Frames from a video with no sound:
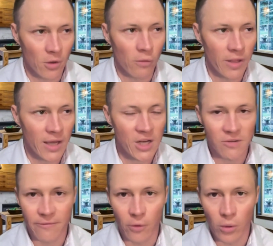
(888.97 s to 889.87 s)
over the age
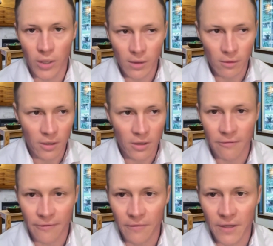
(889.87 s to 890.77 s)
of 40 or in their
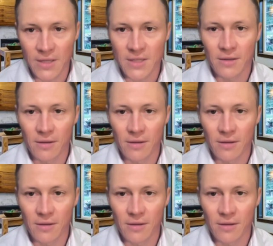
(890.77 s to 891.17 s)
50s,